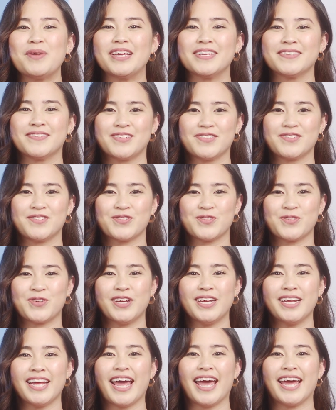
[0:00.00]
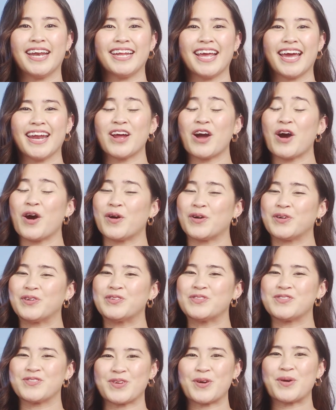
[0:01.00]
is discreet and yet
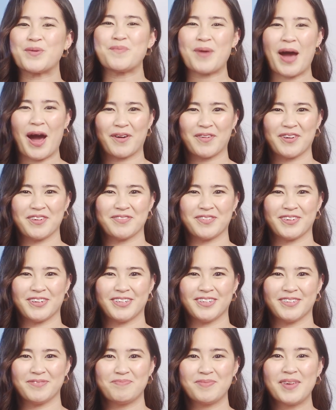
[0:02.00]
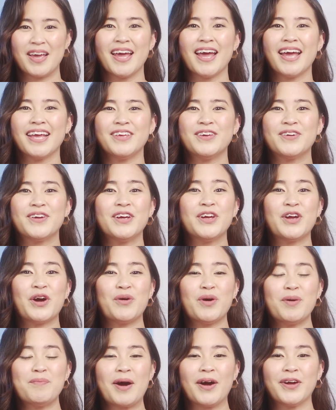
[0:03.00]
oh so powerful. You can
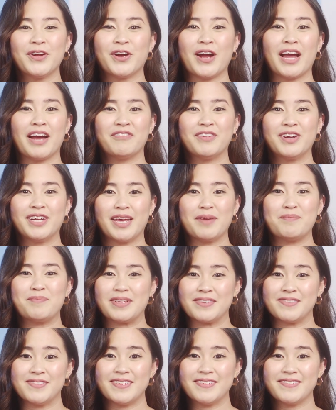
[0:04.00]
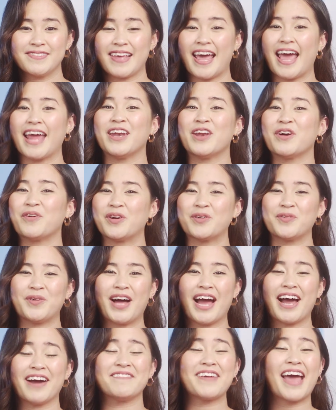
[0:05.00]
go about your everyday business and no one will
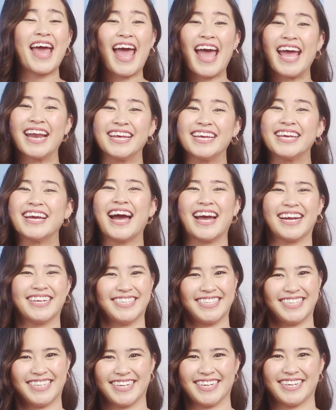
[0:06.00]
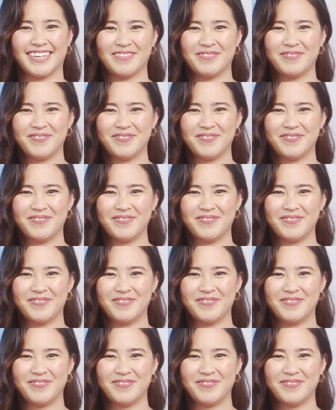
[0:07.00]
have any idea.